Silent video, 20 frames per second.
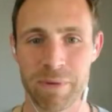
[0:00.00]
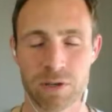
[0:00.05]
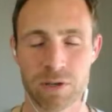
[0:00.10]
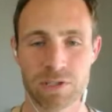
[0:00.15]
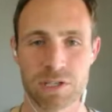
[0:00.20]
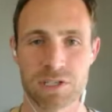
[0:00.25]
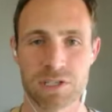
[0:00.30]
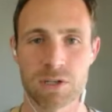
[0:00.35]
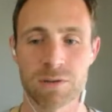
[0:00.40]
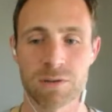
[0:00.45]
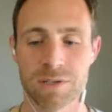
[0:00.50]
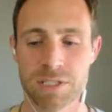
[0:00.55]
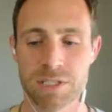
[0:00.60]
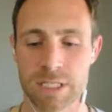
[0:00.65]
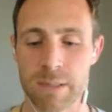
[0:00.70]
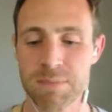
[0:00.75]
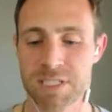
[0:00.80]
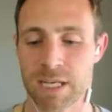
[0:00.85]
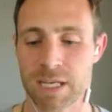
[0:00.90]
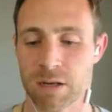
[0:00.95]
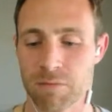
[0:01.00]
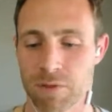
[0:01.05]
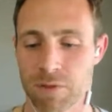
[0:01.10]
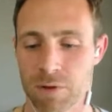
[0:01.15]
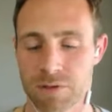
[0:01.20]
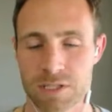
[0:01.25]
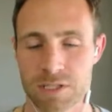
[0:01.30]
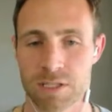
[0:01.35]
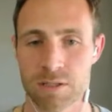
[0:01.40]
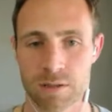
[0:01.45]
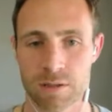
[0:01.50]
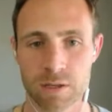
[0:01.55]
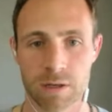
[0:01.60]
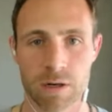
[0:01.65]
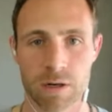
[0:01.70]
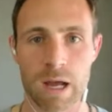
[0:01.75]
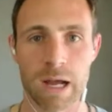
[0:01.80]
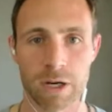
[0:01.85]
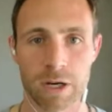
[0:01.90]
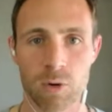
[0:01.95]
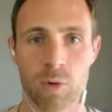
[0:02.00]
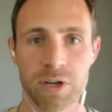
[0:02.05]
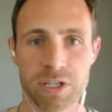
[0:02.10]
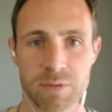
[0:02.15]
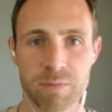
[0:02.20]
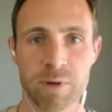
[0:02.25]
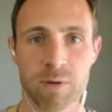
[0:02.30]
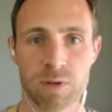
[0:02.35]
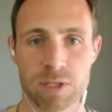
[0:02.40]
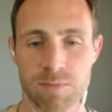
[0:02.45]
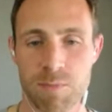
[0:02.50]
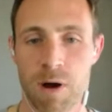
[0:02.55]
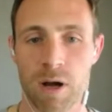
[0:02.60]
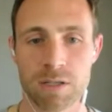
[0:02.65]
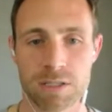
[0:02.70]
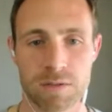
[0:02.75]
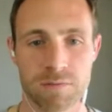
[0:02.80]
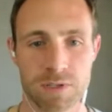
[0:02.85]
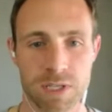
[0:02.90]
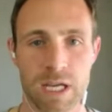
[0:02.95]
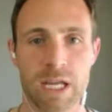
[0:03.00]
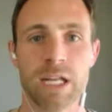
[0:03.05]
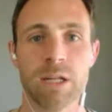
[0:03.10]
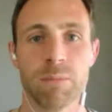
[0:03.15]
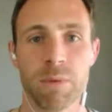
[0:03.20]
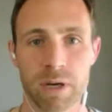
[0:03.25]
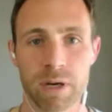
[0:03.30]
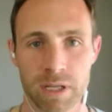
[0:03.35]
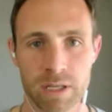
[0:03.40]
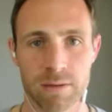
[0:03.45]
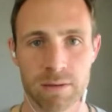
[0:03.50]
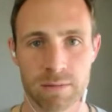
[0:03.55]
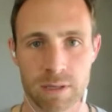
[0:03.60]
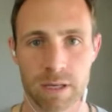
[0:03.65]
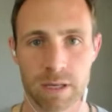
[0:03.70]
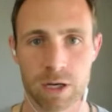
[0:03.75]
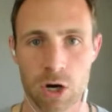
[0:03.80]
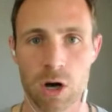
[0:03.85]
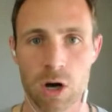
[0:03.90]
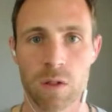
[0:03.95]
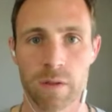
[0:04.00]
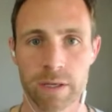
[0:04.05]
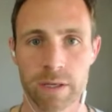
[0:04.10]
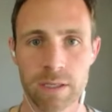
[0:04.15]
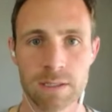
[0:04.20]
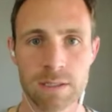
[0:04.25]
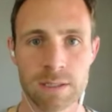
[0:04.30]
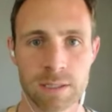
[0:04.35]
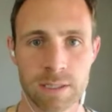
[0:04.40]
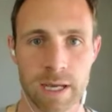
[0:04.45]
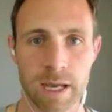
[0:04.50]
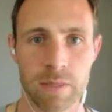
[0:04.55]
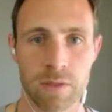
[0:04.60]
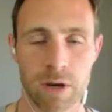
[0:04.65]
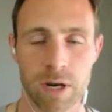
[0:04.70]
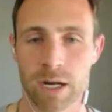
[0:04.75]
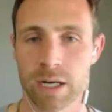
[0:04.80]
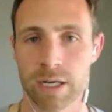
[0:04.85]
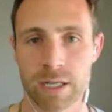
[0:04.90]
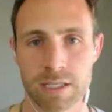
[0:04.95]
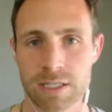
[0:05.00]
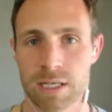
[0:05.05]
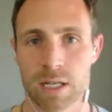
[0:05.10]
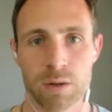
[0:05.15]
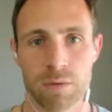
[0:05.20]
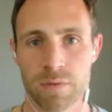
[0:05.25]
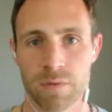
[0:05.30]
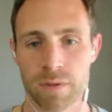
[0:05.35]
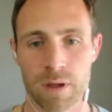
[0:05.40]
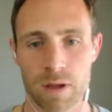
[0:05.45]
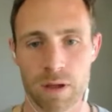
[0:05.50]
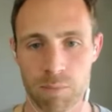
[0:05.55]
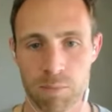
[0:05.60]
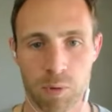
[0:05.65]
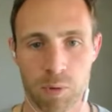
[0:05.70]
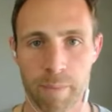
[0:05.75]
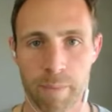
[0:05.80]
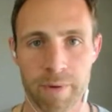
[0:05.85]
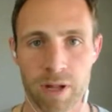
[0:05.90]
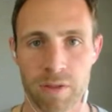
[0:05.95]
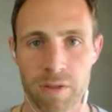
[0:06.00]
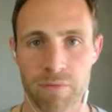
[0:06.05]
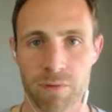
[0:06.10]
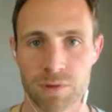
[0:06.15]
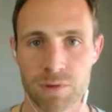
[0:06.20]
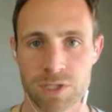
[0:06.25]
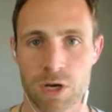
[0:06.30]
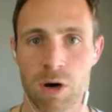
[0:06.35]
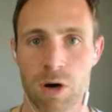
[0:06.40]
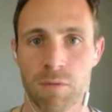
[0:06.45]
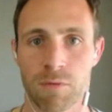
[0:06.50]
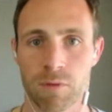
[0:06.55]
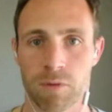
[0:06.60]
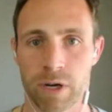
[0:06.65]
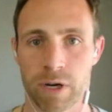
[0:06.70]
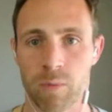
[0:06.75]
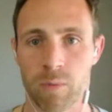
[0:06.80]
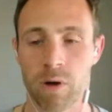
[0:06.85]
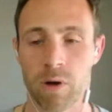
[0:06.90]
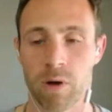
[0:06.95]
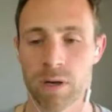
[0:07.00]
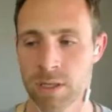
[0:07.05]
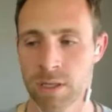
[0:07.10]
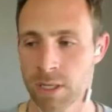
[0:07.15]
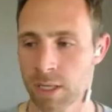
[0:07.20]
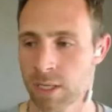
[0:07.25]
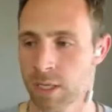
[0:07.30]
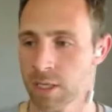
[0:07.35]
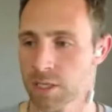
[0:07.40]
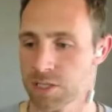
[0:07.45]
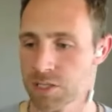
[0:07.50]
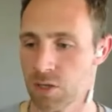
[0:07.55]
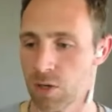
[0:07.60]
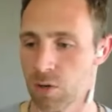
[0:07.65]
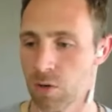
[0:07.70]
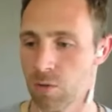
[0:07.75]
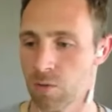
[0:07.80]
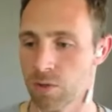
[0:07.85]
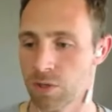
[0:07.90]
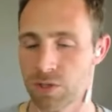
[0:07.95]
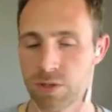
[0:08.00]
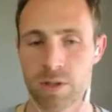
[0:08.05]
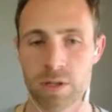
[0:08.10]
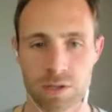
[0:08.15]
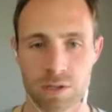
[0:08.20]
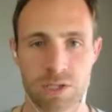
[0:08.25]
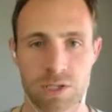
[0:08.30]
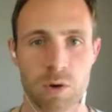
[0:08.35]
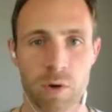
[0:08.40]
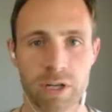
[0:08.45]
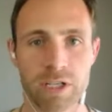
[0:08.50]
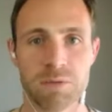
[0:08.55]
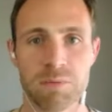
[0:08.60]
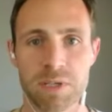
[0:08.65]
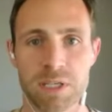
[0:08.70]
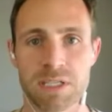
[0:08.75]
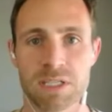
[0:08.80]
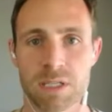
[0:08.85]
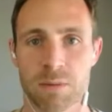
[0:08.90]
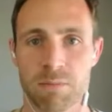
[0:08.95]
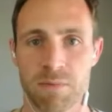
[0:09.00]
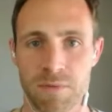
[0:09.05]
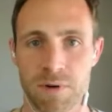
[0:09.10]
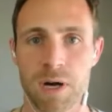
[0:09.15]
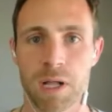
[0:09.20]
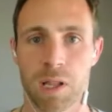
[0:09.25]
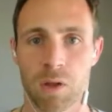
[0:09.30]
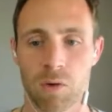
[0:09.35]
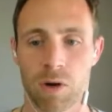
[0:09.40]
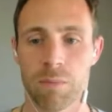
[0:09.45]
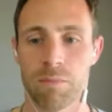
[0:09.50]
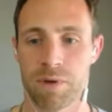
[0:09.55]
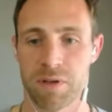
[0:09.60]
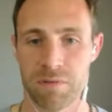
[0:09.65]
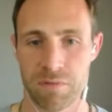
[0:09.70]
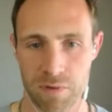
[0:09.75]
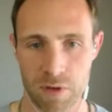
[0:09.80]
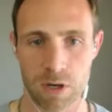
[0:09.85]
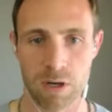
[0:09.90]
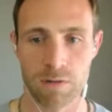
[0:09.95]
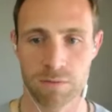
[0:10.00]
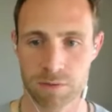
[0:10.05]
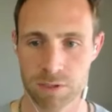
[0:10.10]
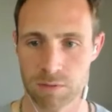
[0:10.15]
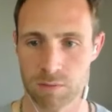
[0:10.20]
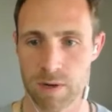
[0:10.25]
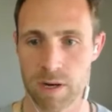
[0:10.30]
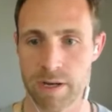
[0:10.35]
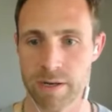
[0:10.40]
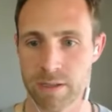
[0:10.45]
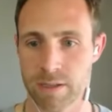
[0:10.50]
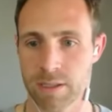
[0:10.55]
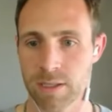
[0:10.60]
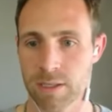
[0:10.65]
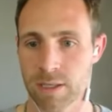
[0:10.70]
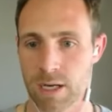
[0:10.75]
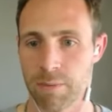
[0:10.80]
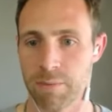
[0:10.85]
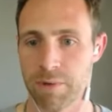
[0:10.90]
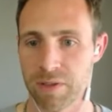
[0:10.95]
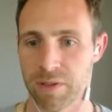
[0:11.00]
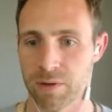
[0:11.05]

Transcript: there's a certain subset of those that they're not going to be responsive to anybody calling, and they're not going to set a, an appointment on the first call for anyone. So there's going to be some follow-up involved, right? I mean,